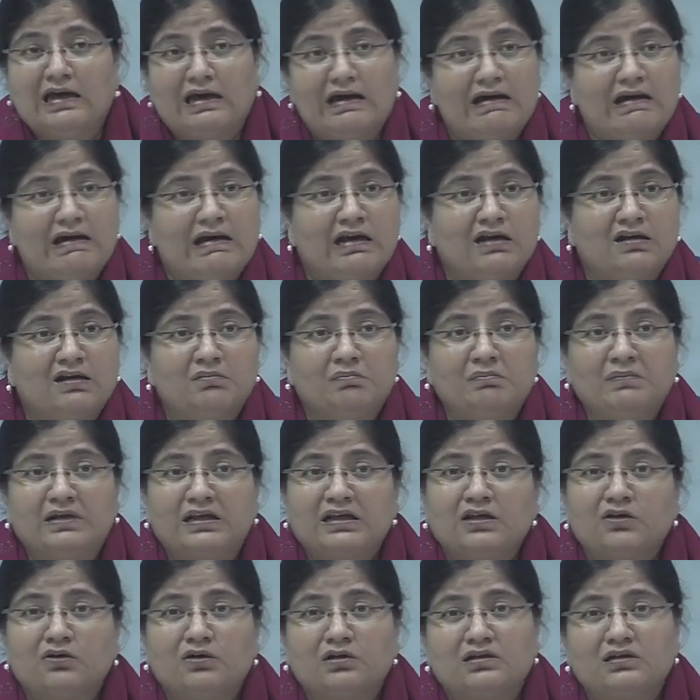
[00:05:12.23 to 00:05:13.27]
And
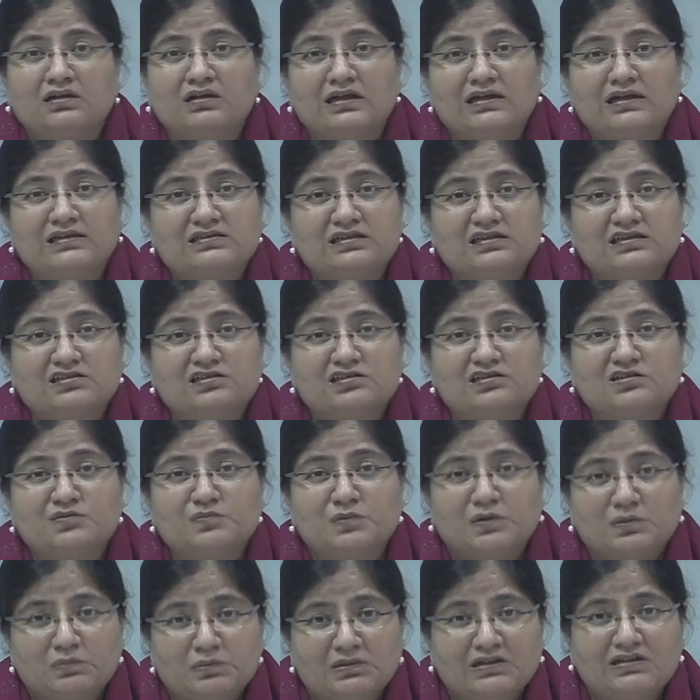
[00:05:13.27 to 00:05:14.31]
many organizations
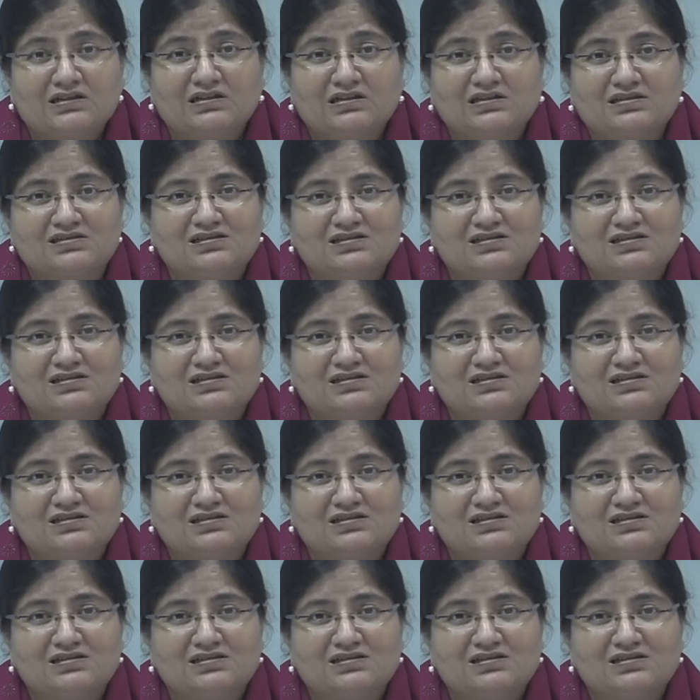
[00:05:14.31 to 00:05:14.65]
permit this,